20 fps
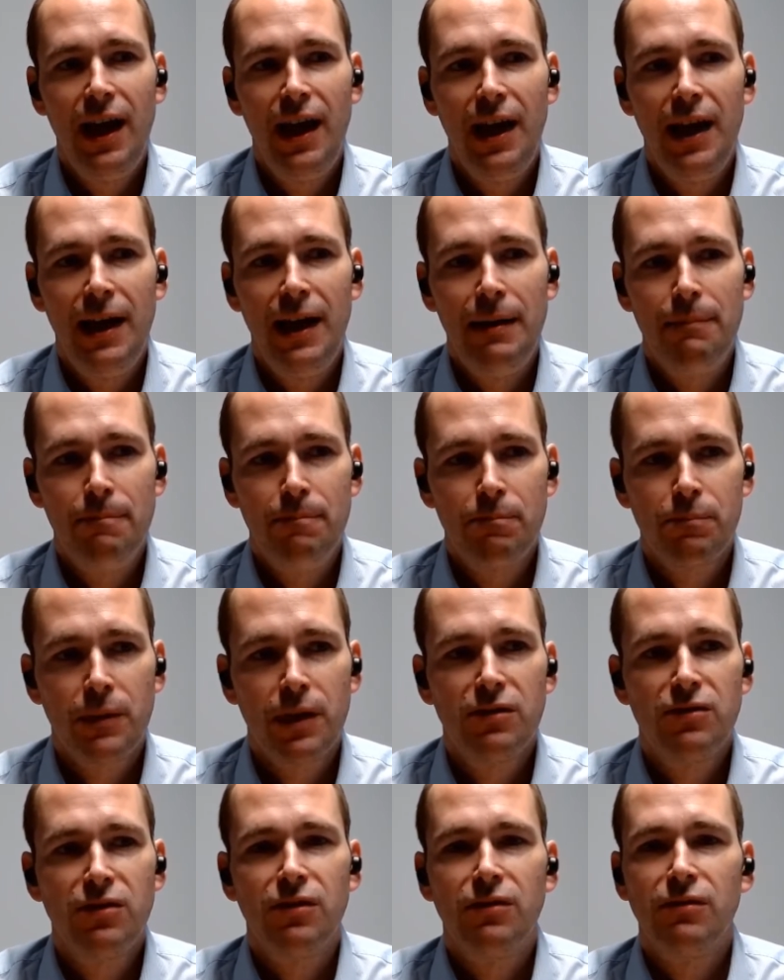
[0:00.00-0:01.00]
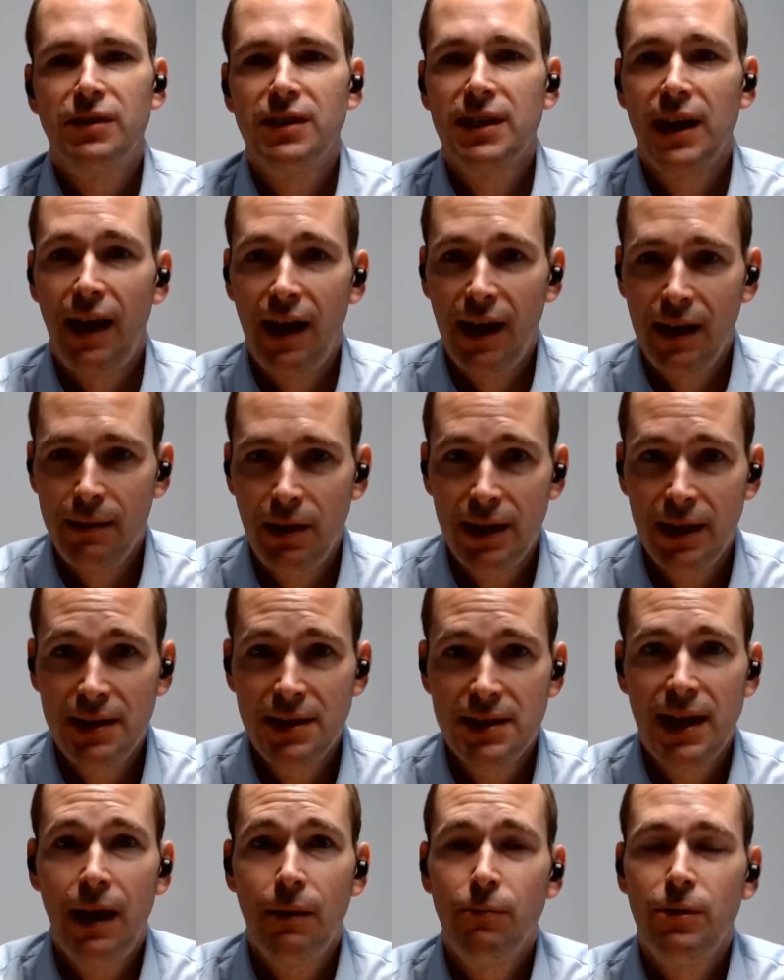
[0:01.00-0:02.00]
sort of
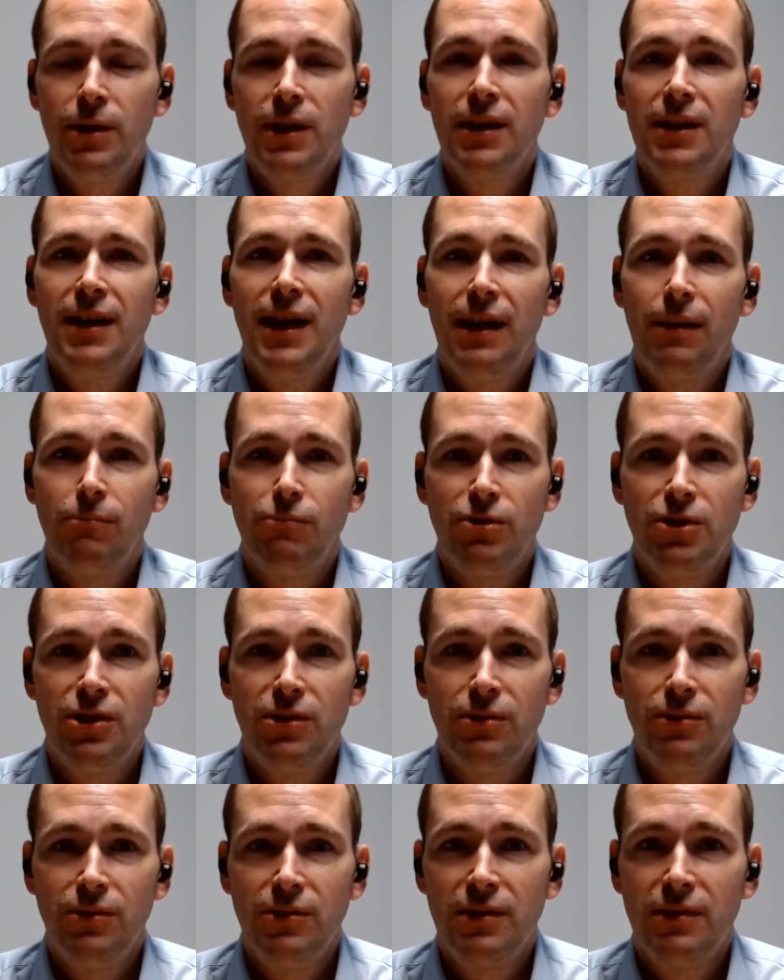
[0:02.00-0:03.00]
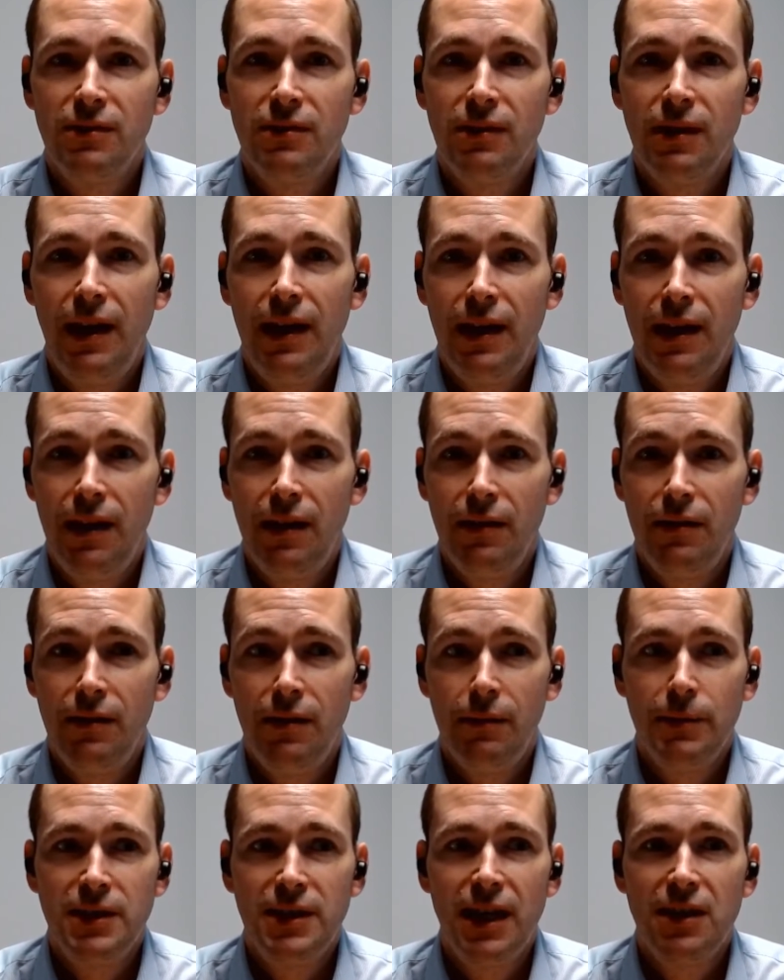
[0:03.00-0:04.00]
timelines, how we can help reduce
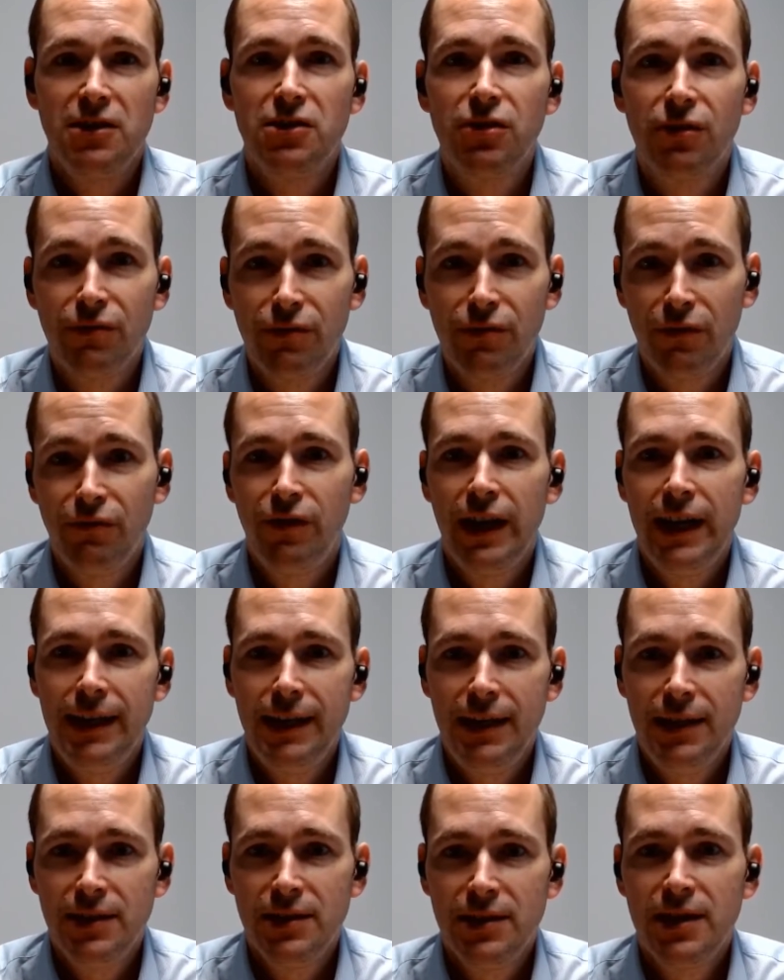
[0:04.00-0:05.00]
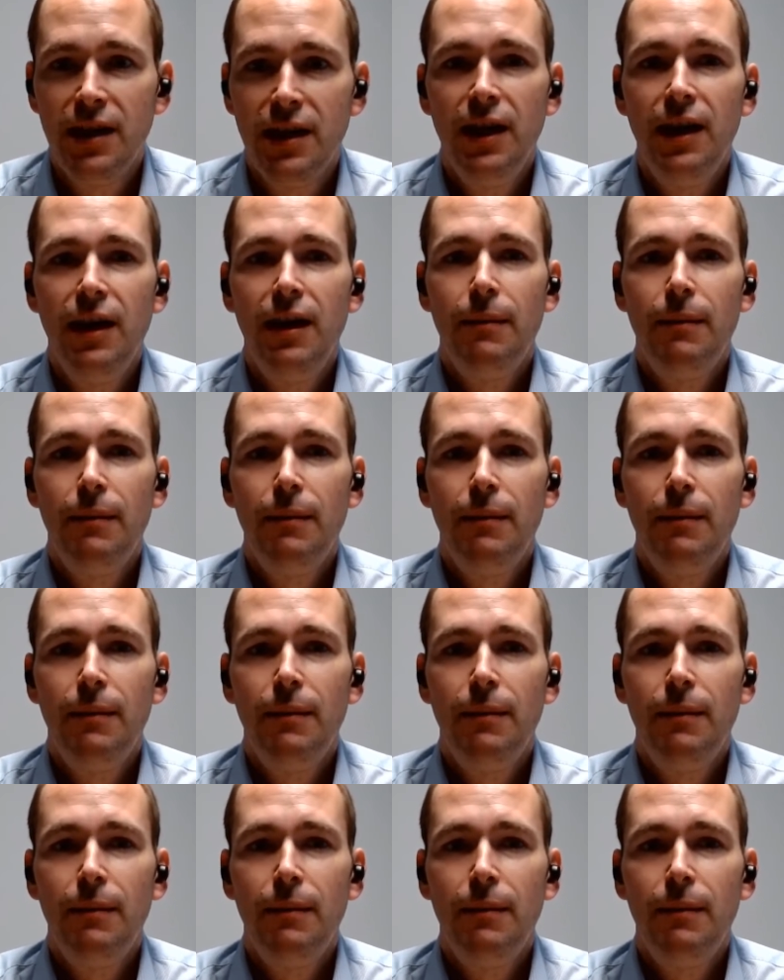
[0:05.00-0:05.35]
the potential for failures